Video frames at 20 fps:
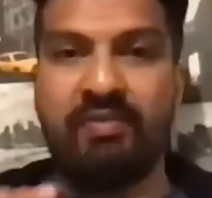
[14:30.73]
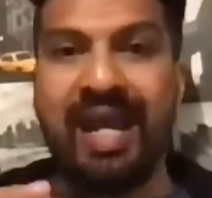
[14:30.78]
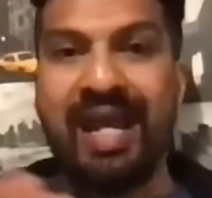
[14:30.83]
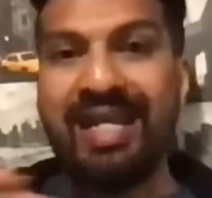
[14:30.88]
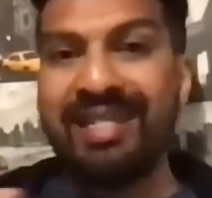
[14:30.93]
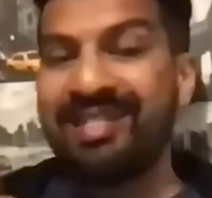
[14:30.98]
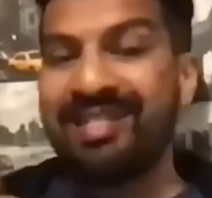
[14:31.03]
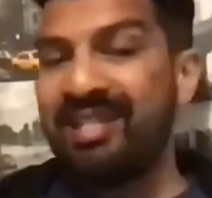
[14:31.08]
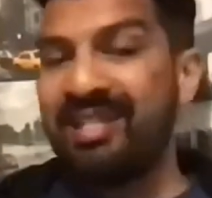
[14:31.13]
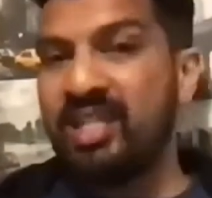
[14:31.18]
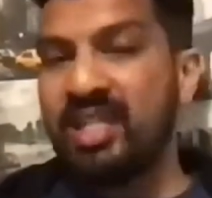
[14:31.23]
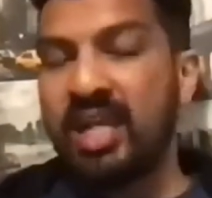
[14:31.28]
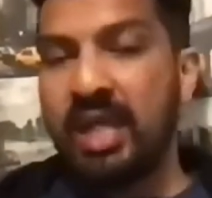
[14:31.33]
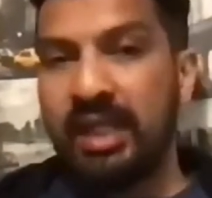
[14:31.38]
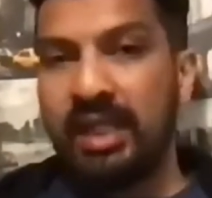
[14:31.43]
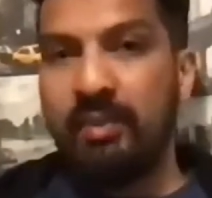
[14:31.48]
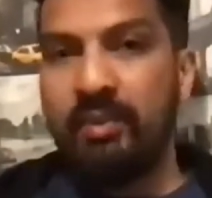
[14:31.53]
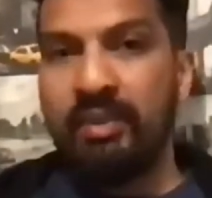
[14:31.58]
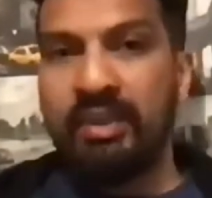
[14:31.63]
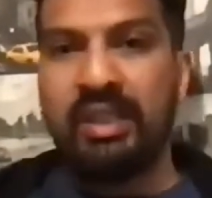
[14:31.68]
That isn't
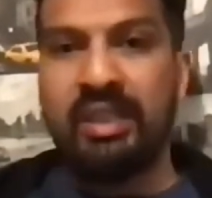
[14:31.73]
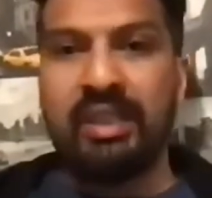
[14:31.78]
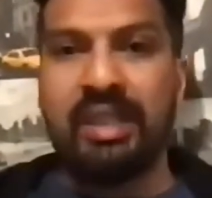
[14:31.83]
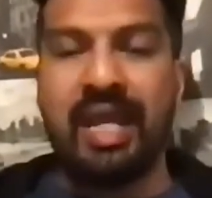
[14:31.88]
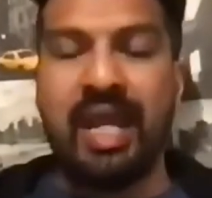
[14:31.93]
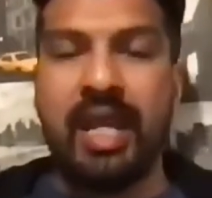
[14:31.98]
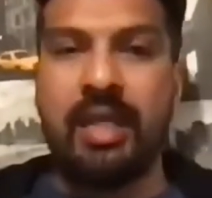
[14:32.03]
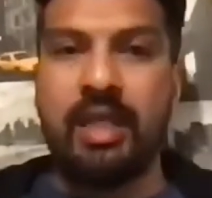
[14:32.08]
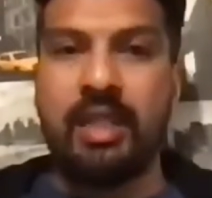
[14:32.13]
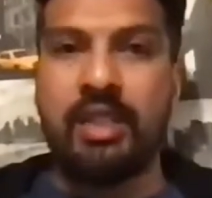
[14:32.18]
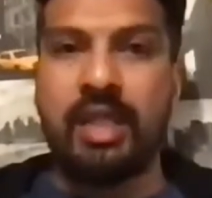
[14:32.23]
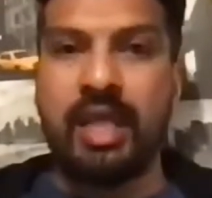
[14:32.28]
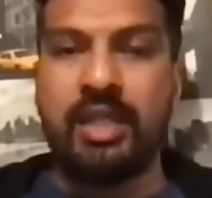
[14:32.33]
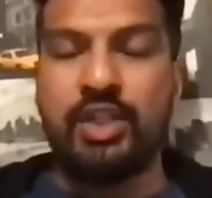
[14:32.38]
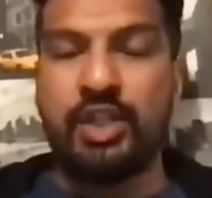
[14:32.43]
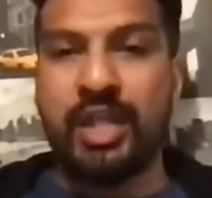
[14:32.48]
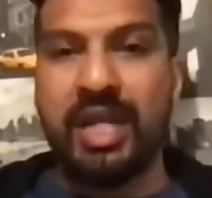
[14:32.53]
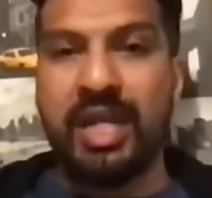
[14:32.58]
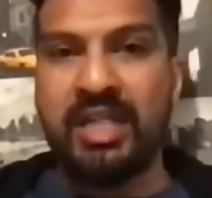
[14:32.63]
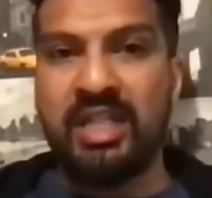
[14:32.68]
certainly within their
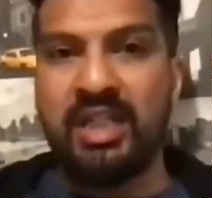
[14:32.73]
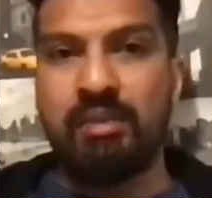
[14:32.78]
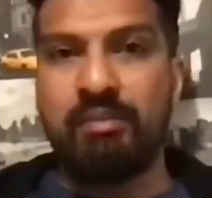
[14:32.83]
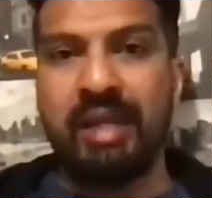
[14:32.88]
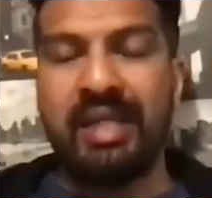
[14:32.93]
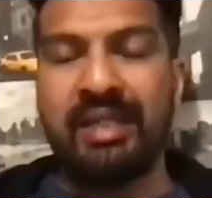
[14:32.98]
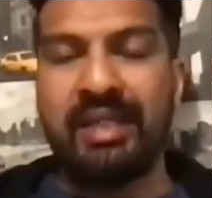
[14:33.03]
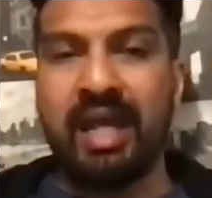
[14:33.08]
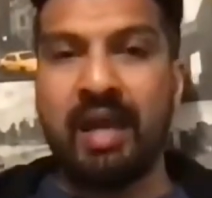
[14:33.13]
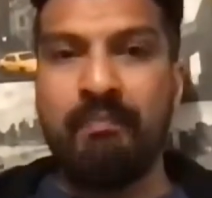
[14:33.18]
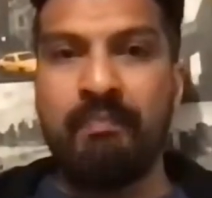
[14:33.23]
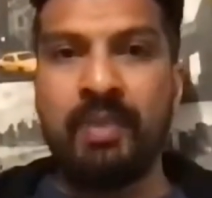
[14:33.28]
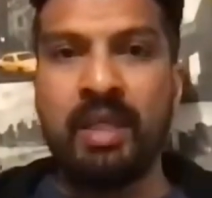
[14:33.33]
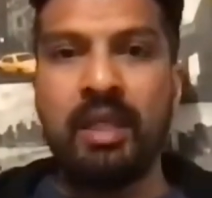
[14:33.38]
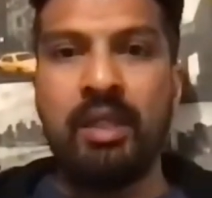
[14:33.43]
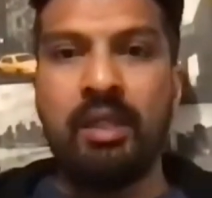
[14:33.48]
genetic makeup.